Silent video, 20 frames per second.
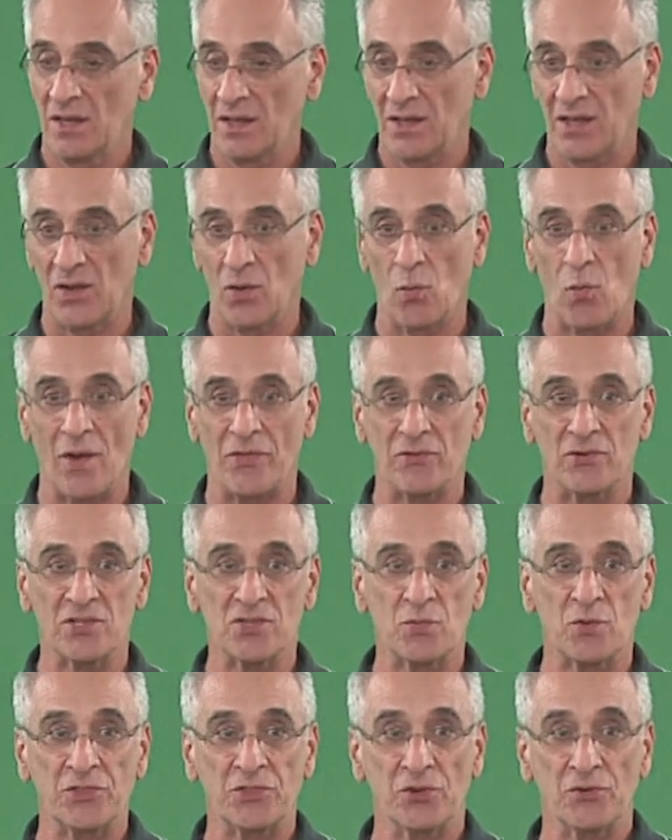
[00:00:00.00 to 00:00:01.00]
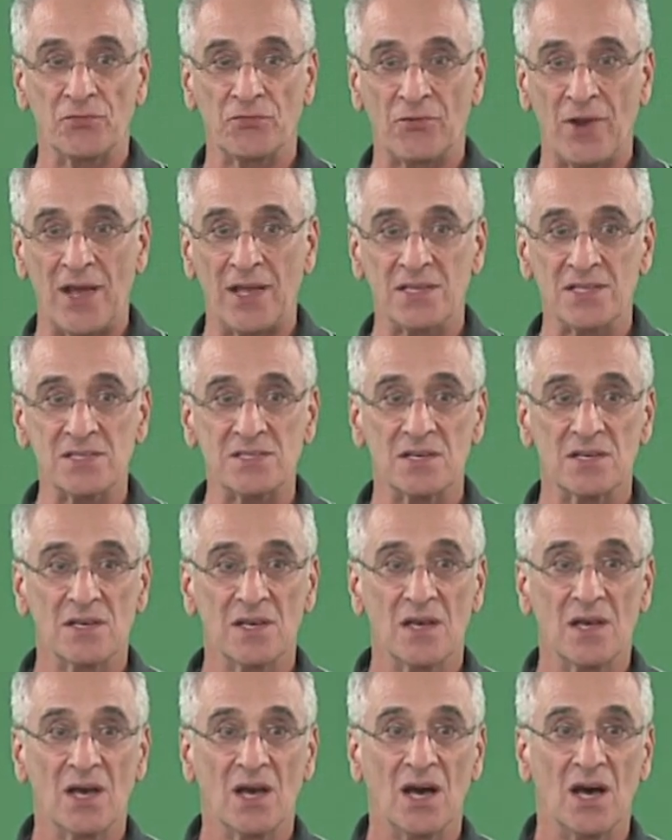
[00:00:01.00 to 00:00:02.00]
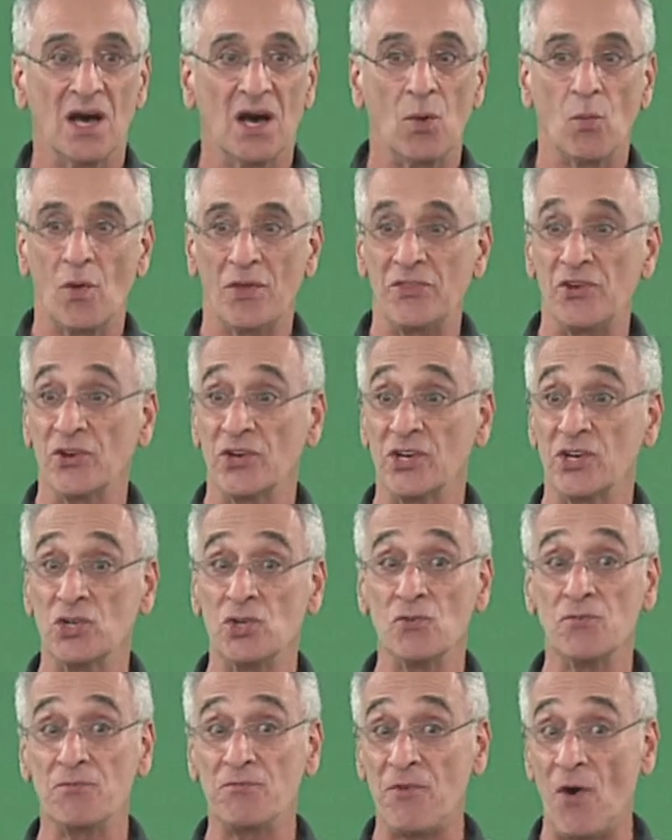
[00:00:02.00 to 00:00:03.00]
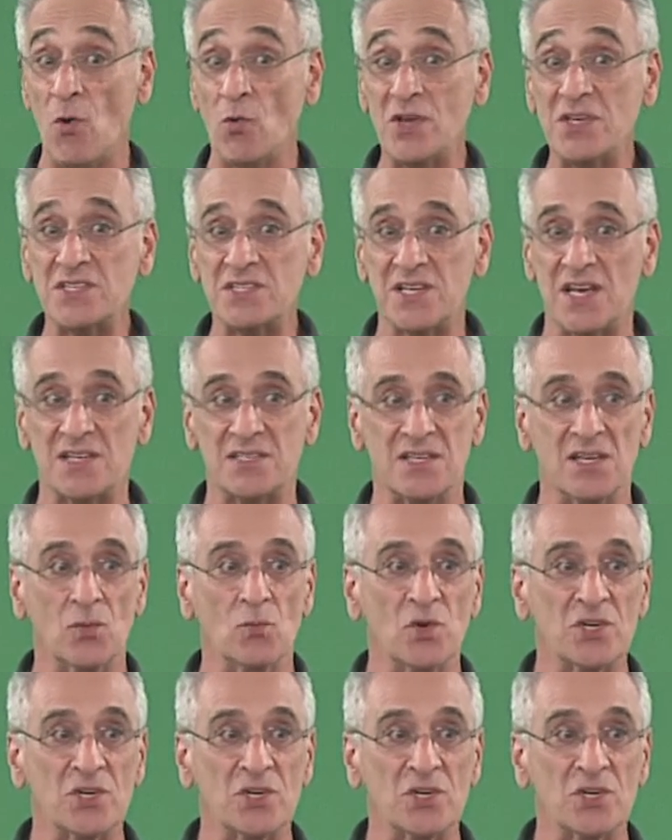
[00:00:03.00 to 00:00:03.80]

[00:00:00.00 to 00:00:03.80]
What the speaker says: whether it's with your friends, whether you're going to do focus testing,